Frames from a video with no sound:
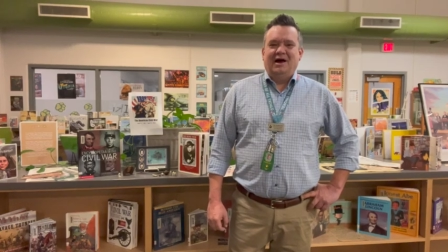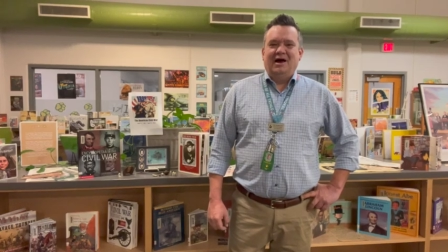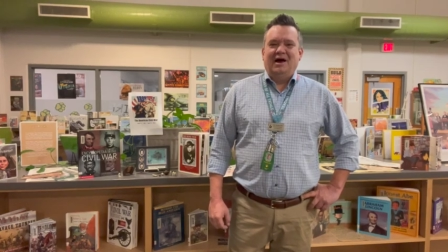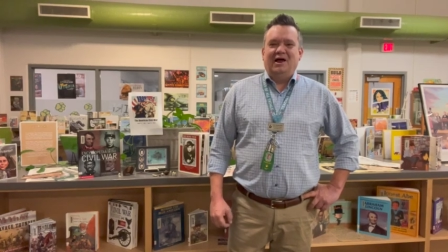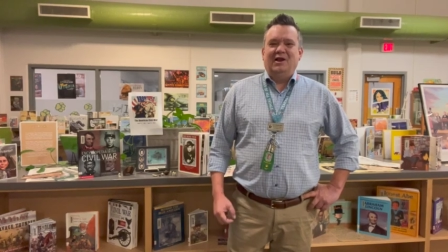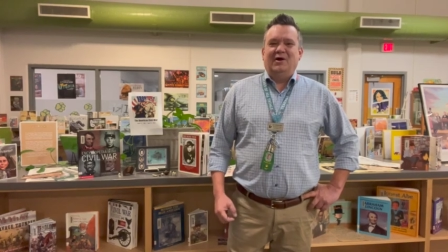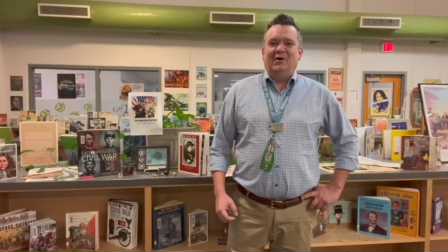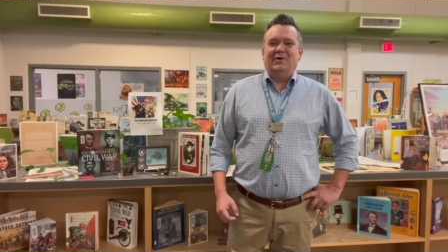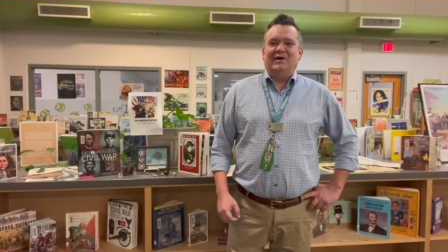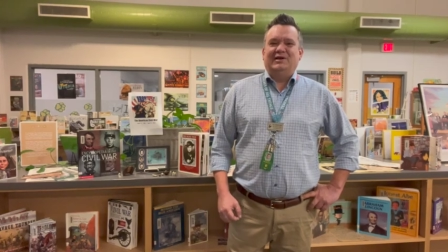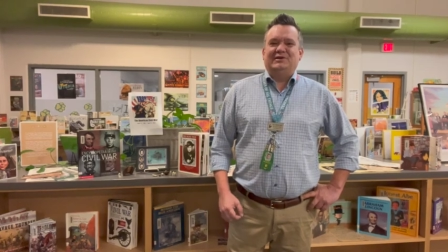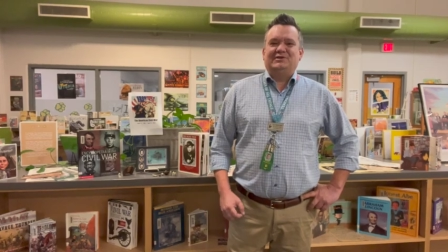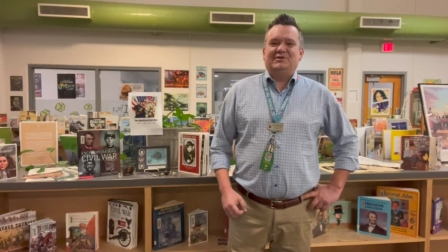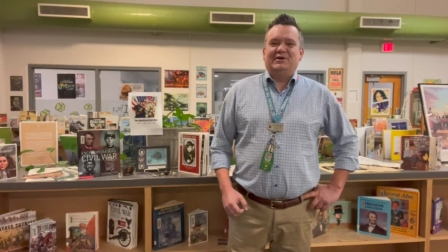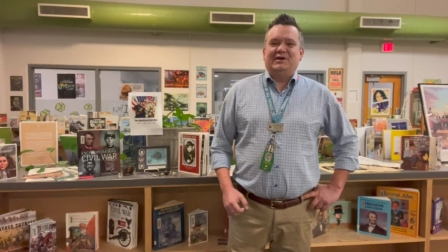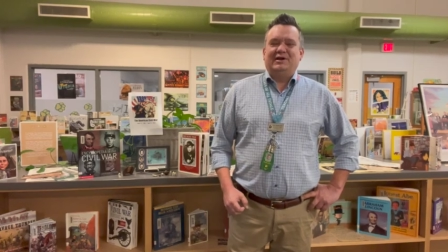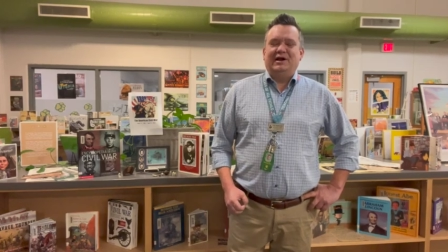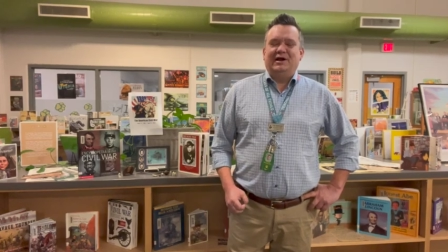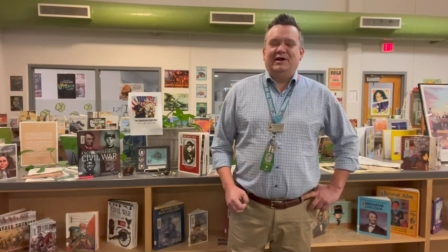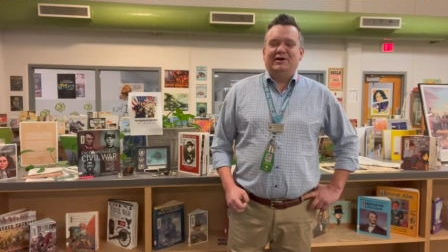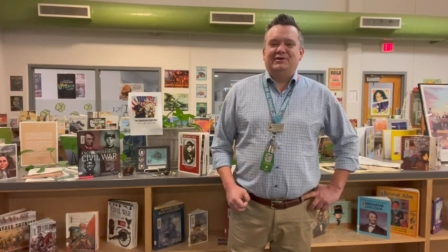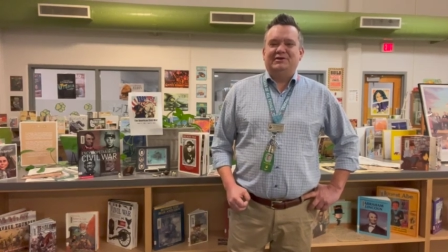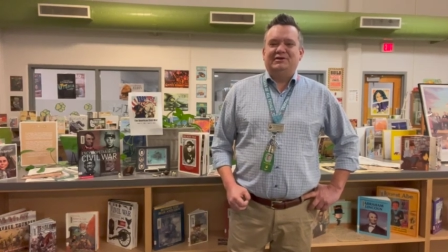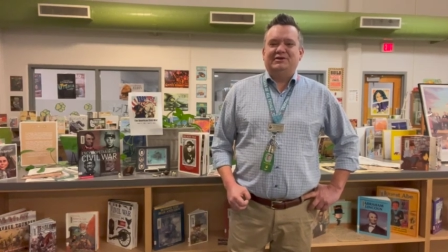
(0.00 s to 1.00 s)
Hello, History and
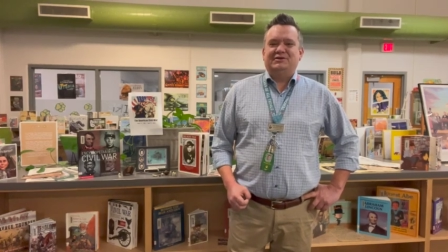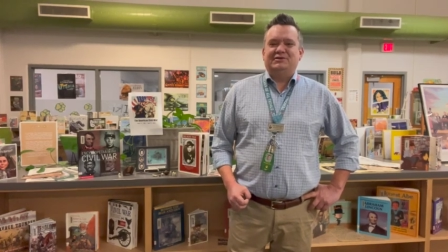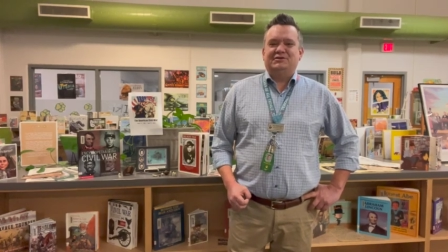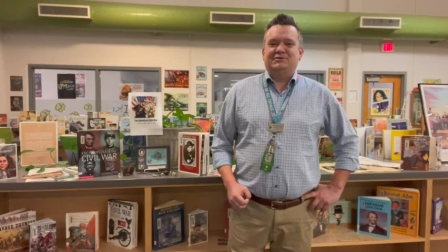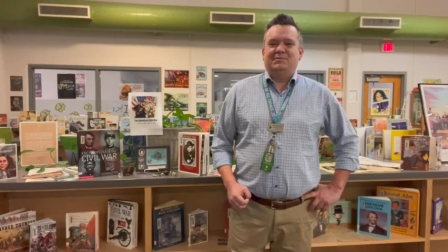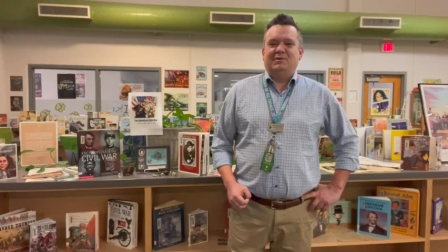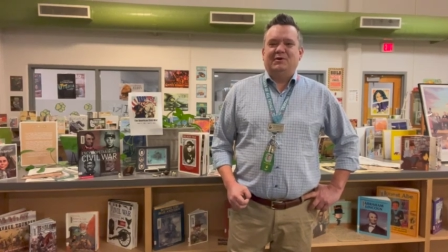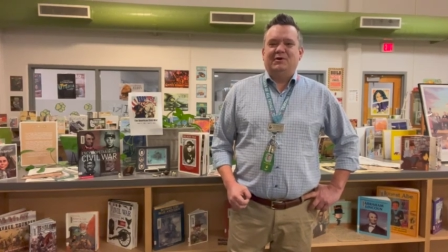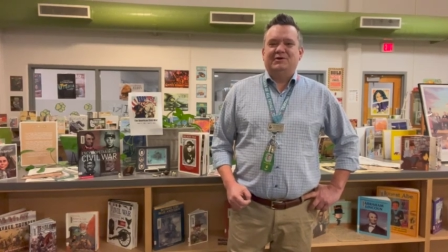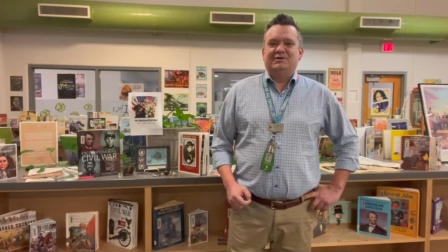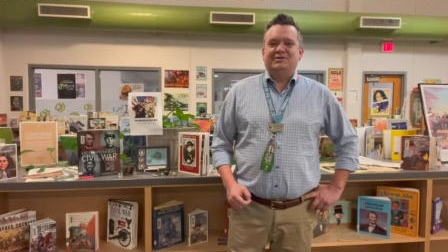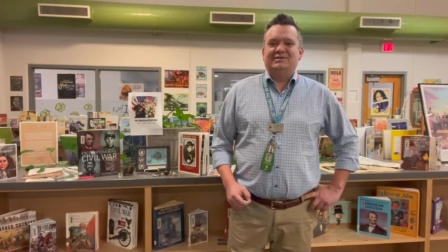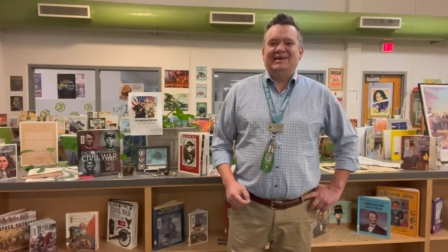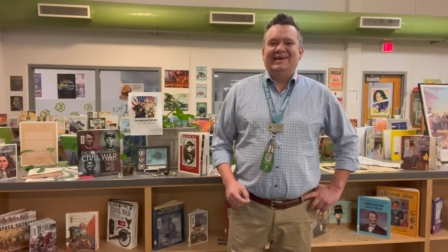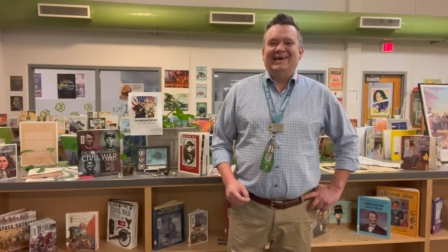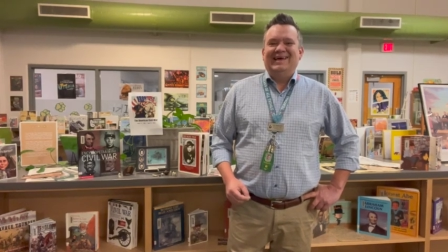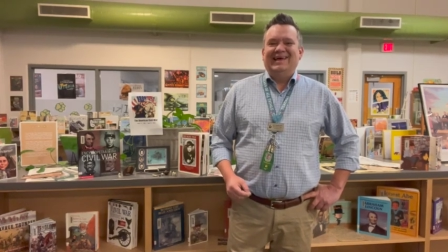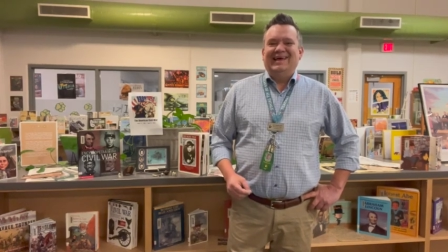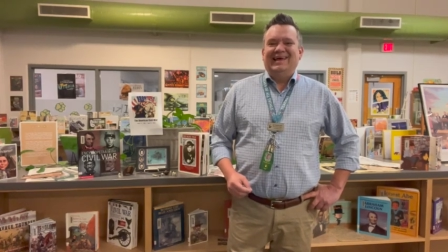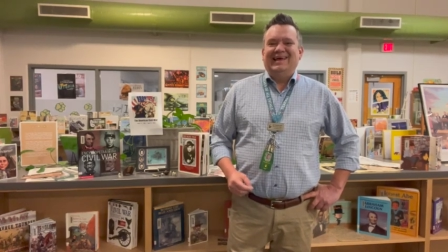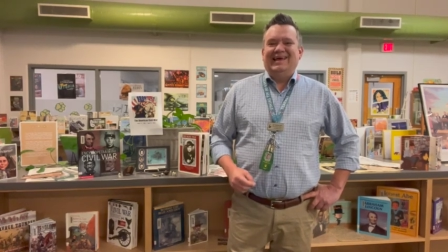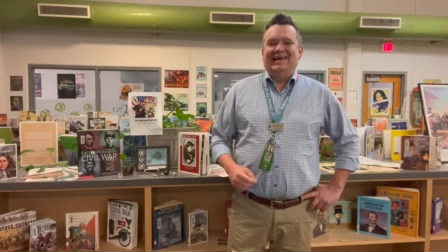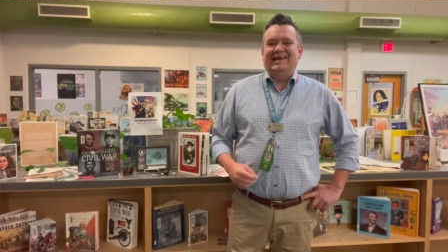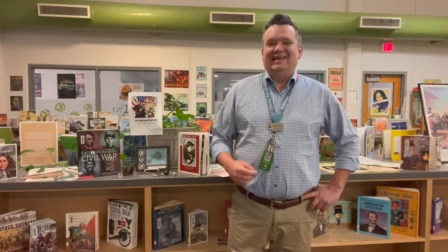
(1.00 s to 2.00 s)
Heritage Explorers.
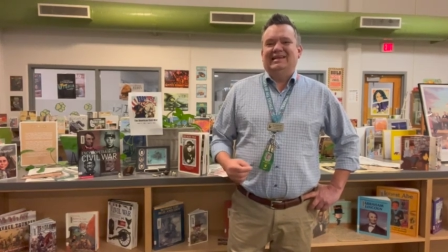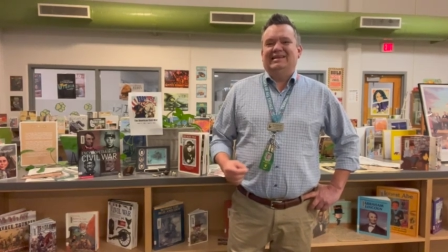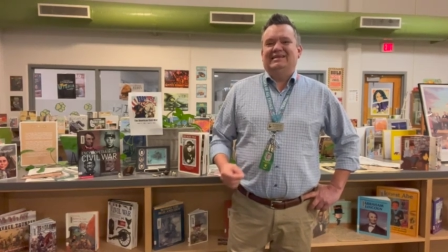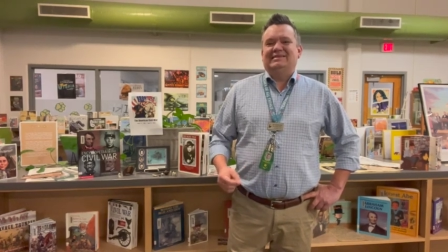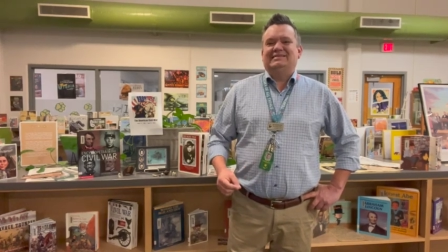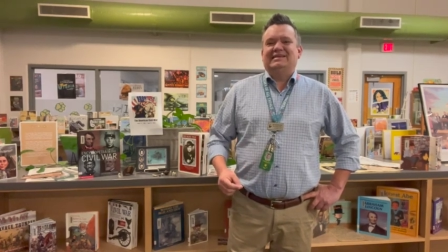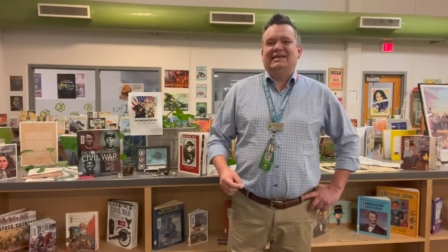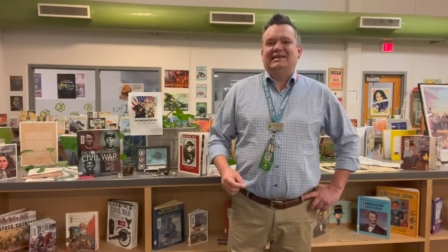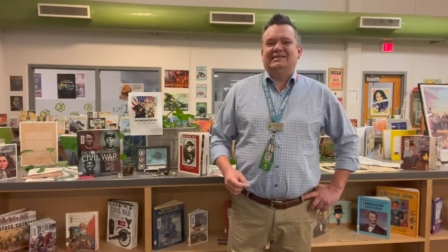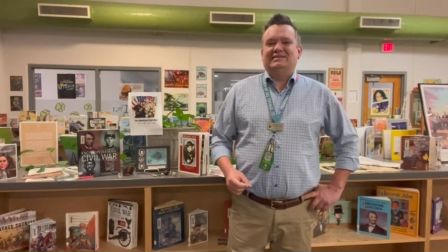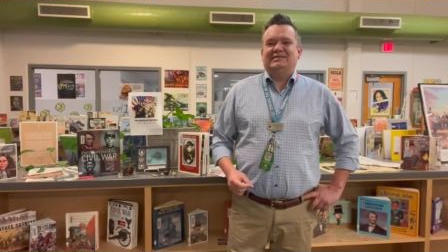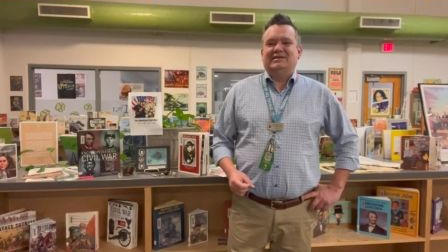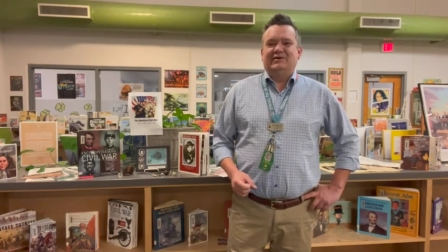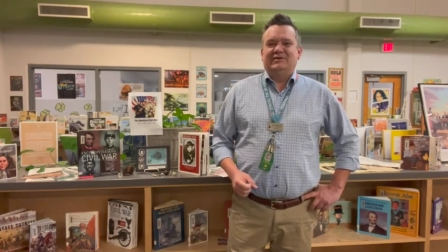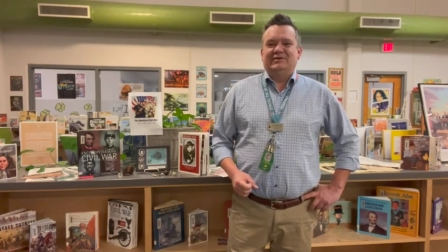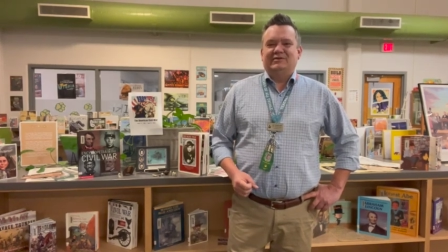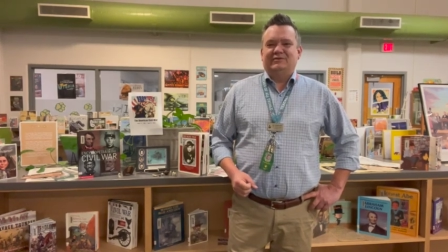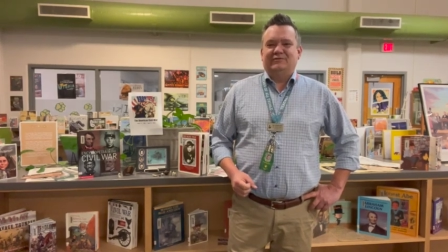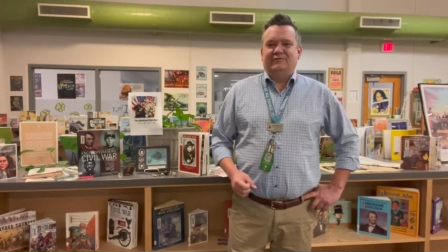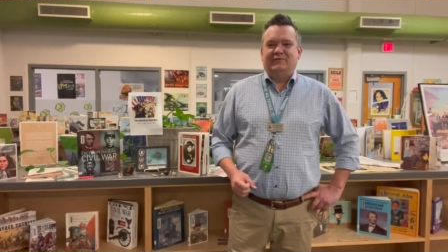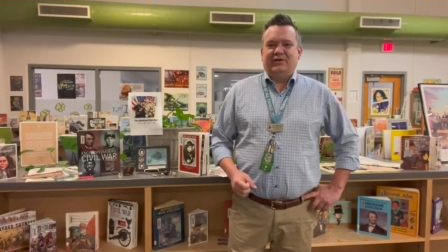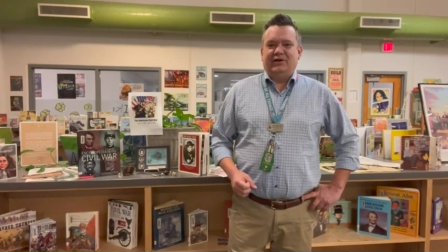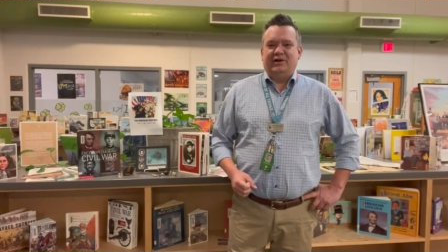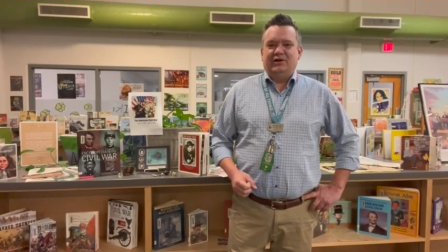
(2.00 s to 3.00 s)
In this next series
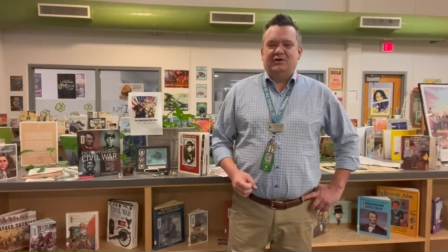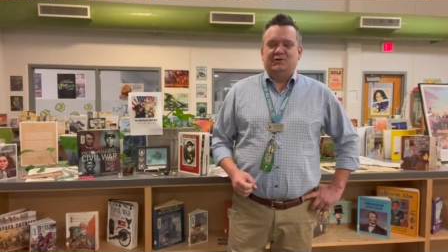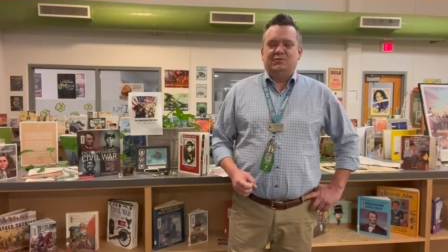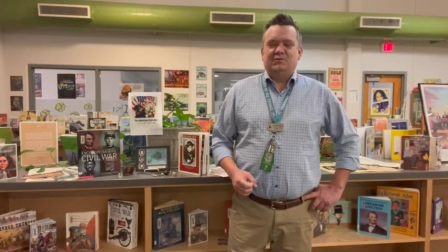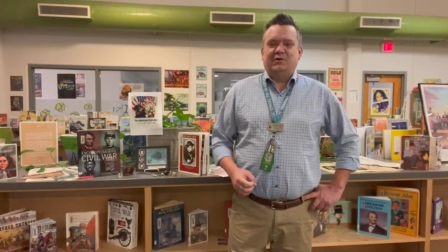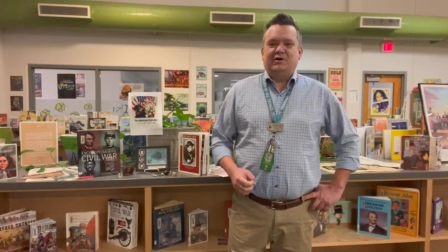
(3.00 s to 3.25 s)
of videos,